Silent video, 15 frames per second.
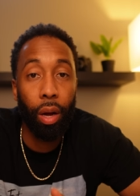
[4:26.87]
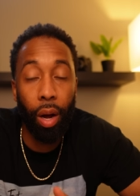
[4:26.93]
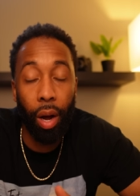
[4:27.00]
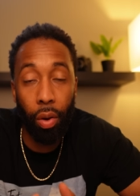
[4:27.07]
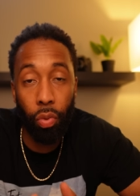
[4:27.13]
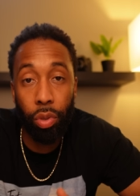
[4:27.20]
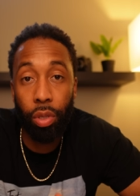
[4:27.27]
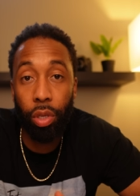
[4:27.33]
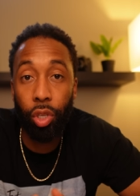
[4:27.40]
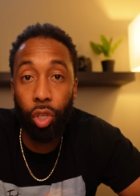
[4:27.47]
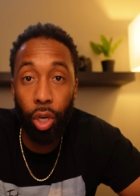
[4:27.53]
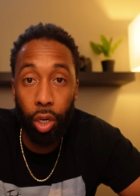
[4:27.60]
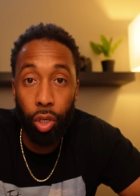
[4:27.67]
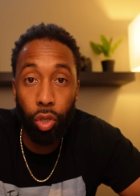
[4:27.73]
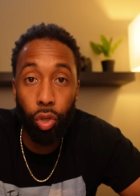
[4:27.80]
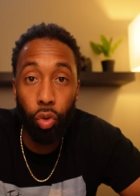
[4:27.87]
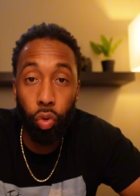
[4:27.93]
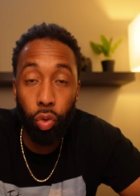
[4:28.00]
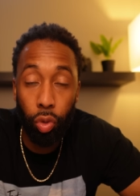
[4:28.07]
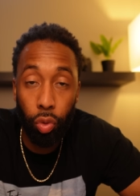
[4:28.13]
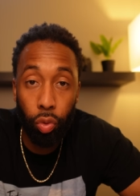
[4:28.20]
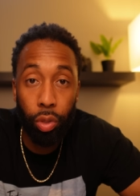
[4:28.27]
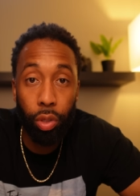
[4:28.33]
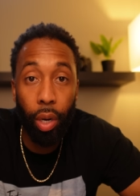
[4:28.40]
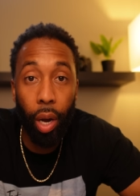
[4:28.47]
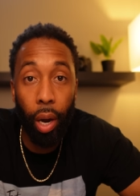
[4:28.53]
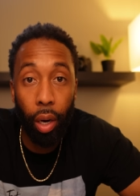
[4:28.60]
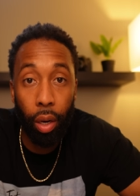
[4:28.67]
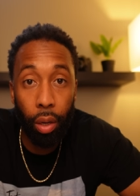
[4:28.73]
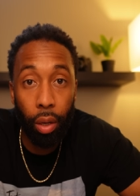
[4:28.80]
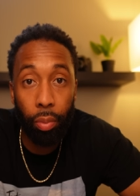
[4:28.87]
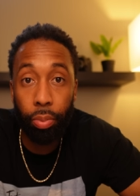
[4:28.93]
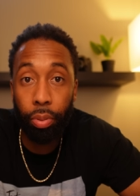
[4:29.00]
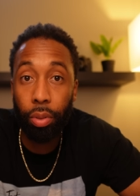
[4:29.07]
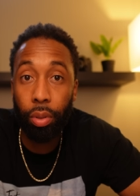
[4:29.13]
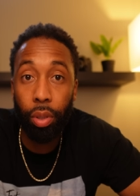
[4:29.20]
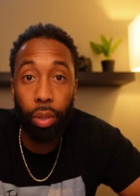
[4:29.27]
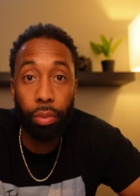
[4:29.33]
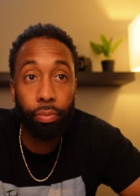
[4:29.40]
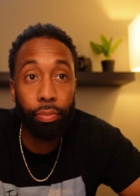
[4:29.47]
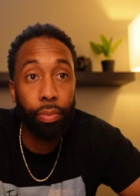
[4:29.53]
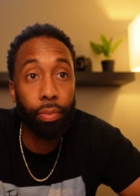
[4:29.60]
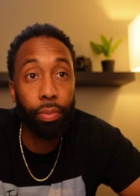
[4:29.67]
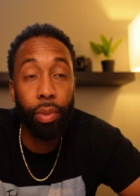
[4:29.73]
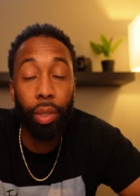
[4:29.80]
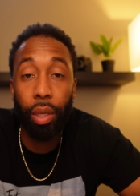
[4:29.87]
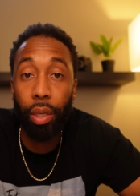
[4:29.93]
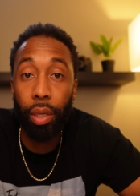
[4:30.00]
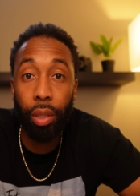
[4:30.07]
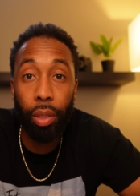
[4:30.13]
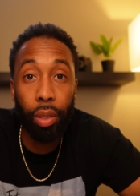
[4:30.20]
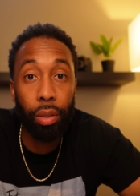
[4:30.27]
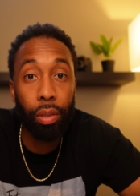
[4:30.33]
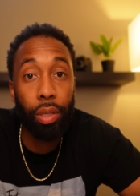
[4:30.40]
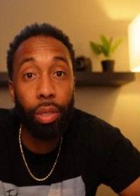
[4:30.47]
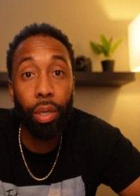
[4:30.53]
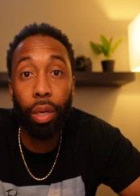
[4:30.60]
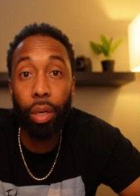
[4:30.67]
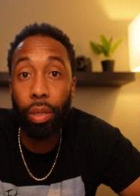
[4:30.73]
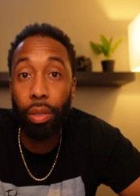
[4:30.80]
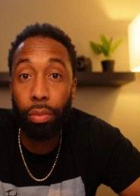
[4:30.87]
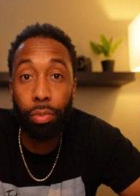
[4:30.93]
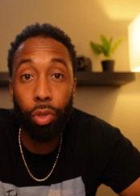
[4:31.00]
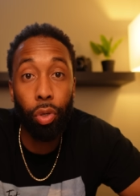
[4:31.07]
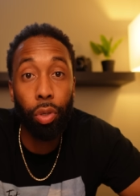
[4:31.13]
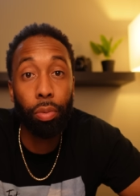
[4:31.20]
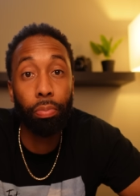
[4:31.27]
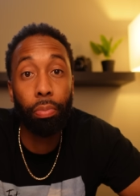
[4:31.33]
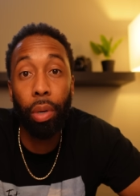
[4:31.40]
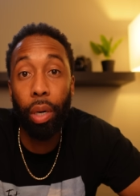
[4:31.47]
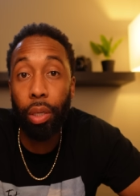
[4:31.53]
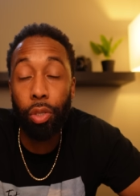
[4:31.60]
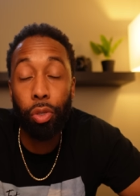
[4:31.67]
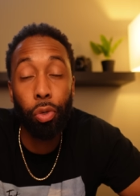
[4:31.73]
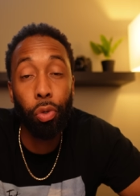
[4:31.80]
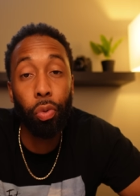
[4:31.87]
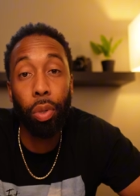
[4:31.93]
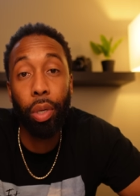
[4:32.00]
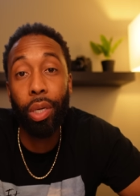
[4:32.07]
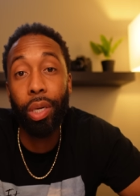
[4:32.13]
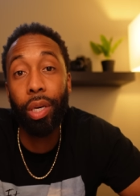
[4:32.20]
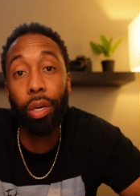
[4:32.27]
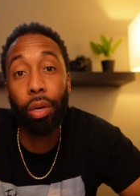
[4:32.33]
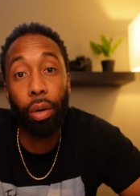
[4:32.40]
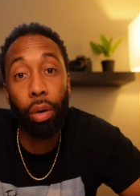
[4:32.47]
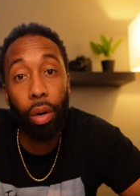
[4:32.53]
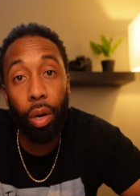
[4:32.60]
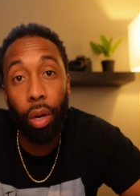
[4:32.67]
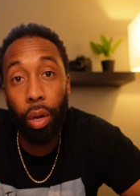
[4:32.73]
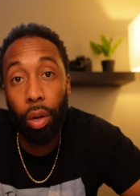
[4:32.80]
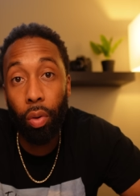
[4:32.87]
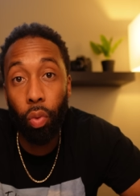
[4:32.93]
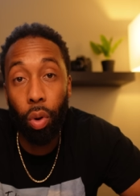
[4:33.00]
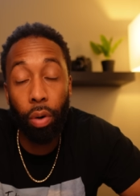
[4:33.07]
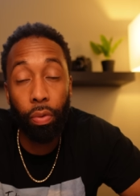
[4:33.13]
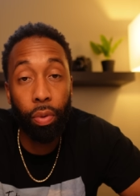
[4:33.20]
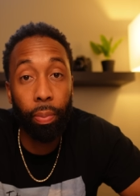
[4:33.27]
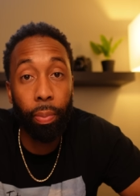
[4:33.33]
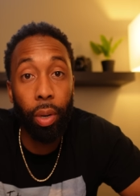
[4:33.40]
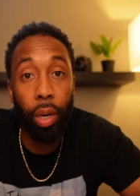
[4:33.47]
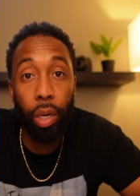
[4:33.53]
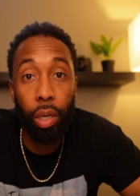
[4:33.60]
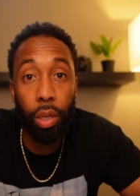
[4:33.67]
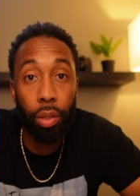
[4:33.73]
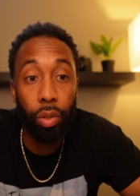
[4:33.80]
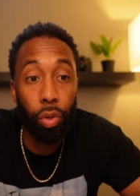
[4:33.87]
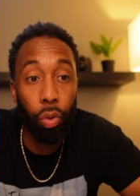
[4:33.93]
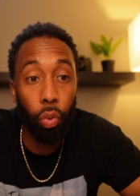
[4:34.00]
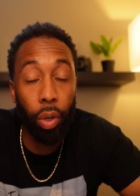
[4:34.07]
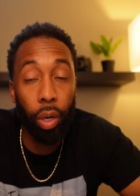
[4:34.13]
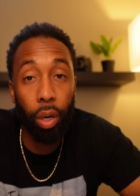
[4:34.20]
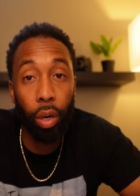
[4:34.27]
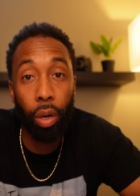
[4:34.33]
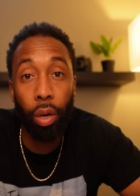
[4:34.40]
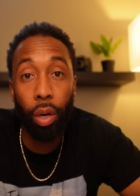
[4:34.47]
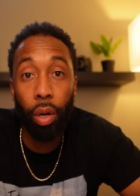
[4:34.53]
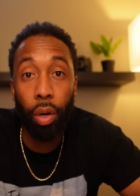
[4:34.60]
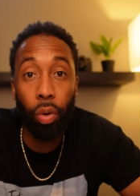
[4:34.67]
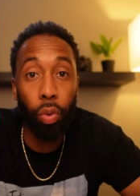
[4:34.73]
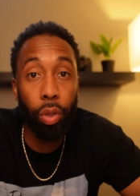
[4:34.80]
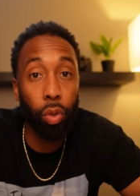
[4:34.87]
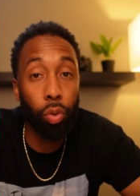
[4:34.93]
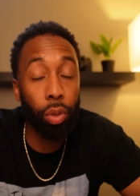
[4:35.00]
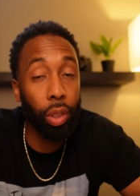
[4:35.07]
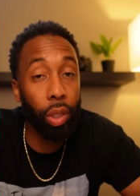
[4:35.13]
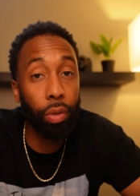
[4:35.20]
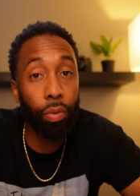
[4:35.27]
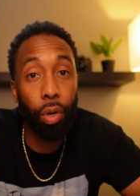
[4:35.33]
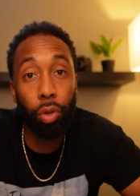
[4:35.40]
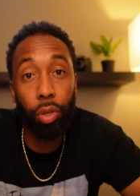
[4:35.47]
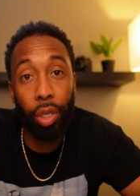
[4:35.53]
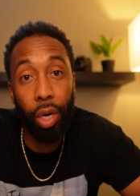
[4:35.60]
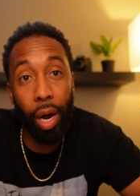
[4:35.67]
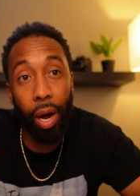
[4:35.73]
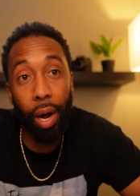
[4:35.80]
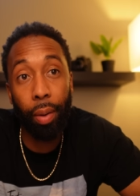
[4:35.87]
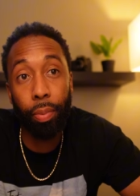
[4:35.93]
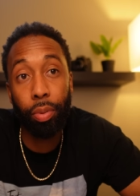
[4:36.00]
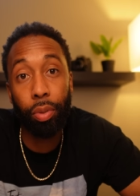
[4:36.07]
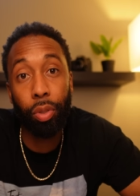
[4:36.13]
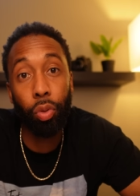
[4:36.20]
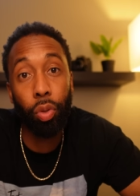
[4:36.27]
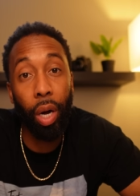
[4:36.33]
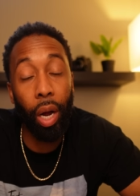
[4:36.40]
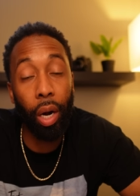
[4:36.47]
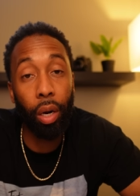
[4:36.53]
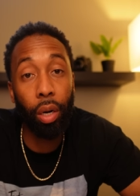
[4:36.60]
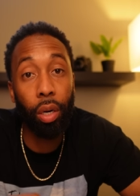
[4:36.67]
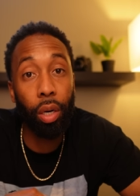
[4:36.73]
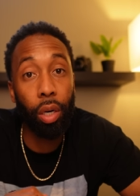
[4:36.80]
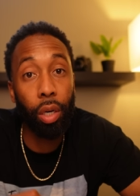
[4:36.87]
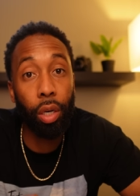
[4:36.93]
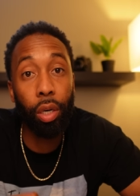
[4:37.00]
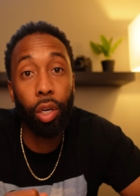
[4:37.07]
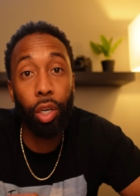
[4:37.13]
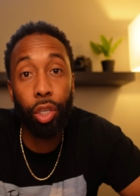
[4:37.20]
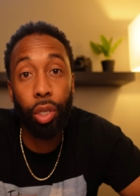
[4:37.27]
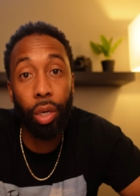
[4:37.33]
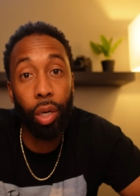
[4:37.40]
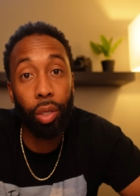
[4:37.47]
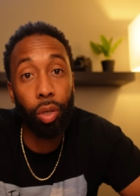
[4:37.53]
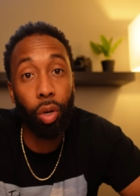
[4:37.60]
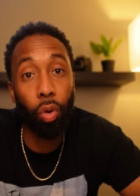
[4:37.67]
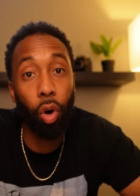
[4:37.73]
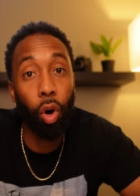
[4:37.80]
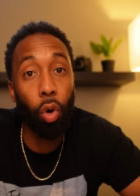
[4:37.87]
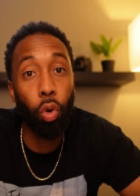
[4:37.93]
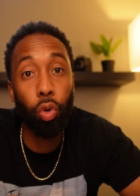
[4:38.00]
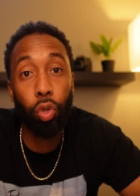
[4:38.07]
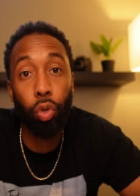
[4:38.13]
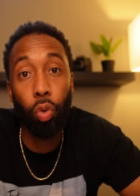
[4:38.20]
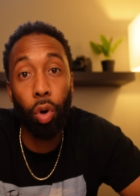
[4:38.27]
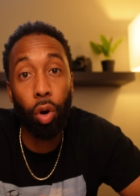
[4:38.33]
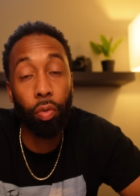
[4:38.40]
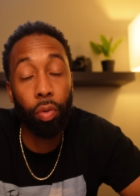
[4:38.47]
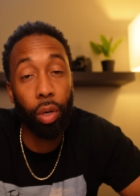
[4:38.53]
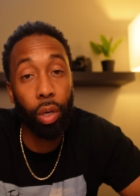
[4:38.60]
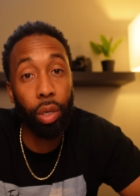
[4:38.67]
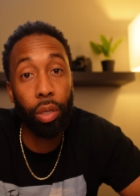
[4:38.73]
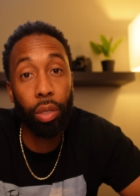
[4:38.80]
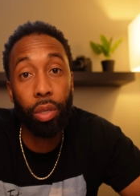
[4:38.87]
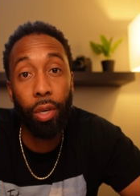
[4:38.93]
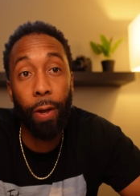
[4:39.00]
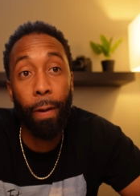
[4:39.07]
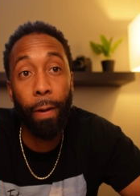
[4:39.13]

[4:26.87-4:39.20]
I would suggest you you stack up a good 6 months to a year worth of money to where when you leave your job, you got a, a cushion that's going to hold you over cuz